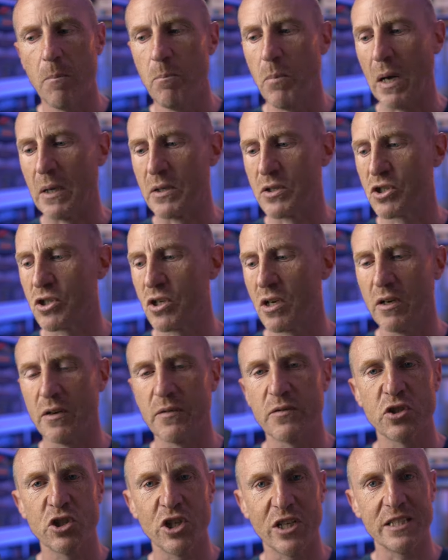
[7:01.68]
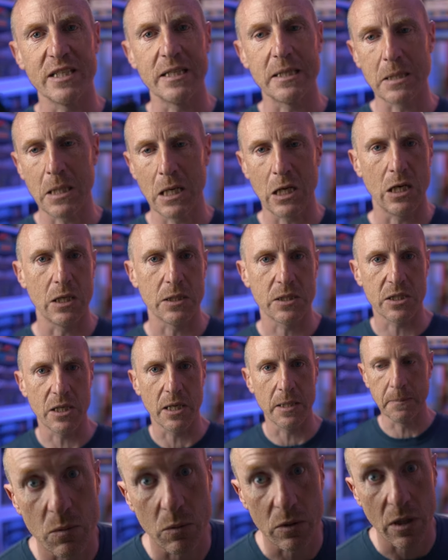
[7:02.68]
a bunch of shitty cards, yeah.
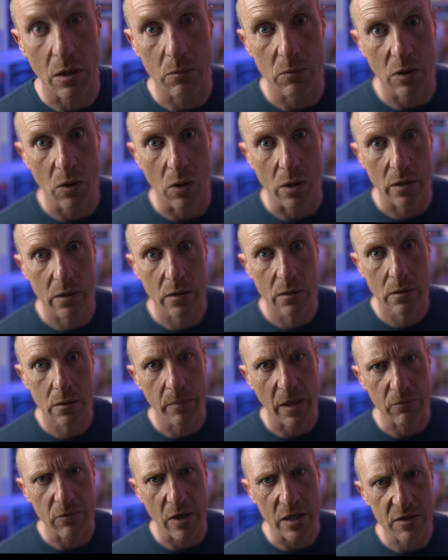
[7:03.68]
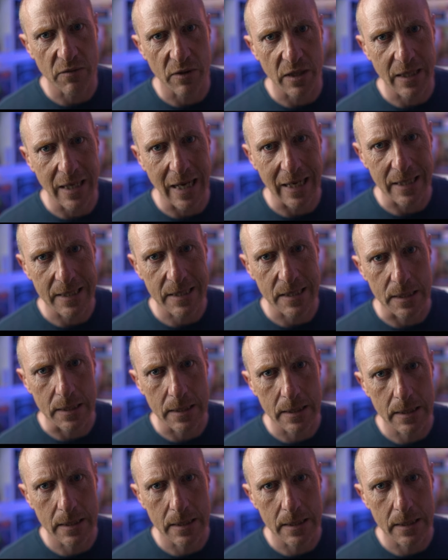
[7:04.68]
So don't be like that Race for the Galaxy.